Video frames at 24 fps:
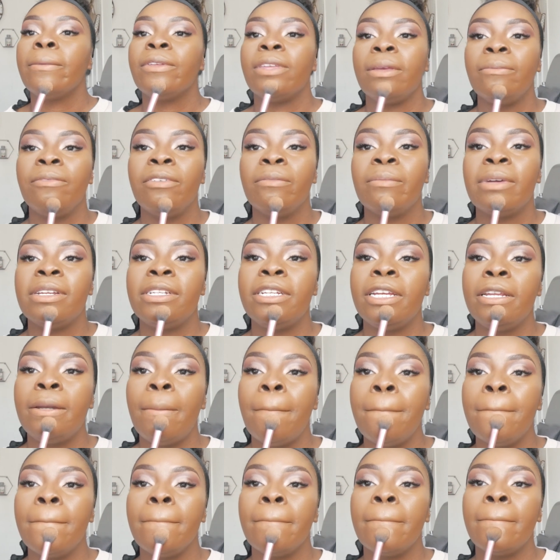Same thing with my chin.
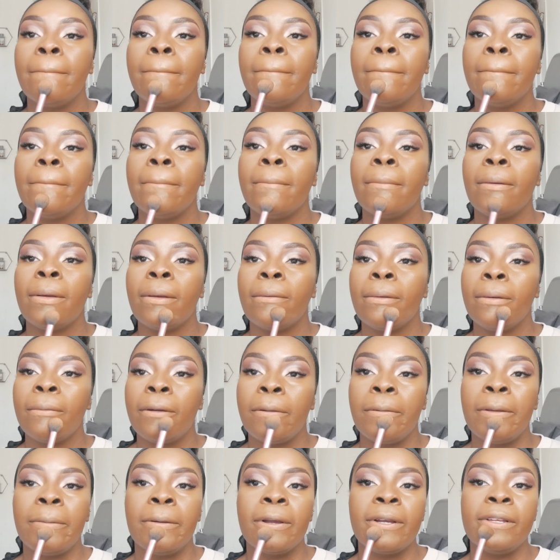
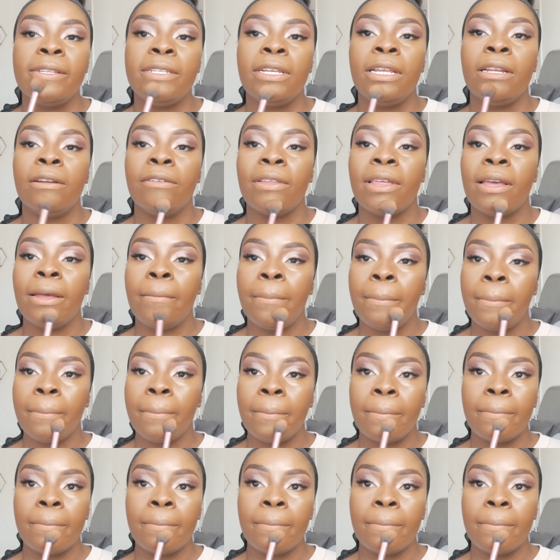We put concealer there.